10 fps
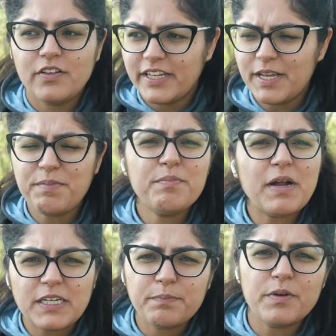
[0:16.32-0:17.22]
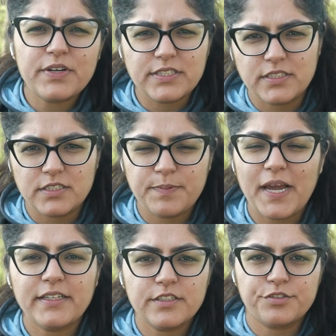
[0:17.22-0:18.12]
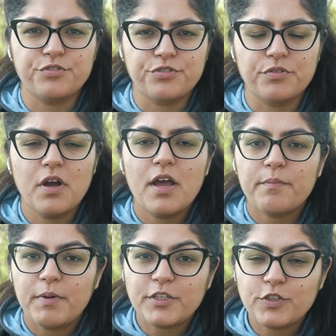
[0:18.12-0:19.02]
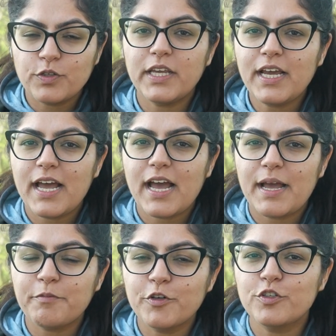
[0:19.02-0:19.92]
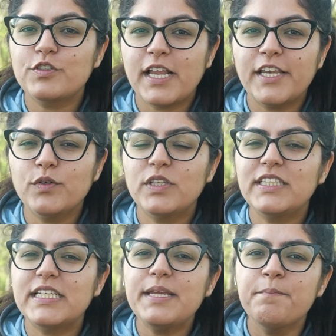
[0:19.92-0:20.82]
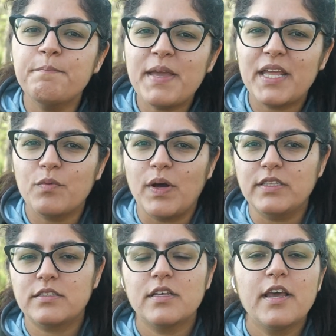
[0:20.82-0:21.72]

there can be multiple reasons behind this issue, but today I'm going to tell you the three main ones.